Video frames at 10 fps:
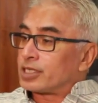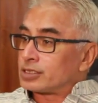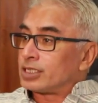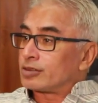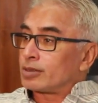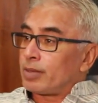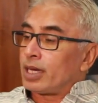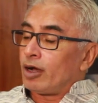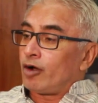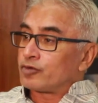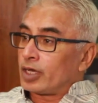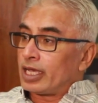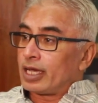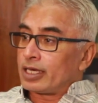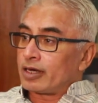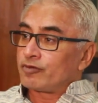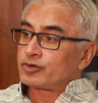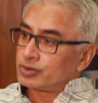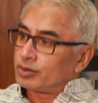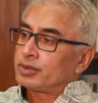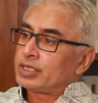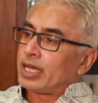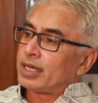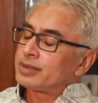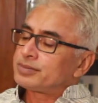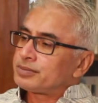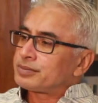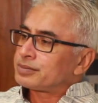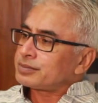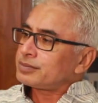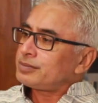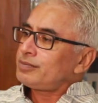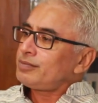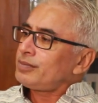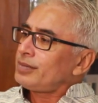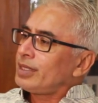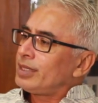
as the president of the of AIRF. So yeah. I,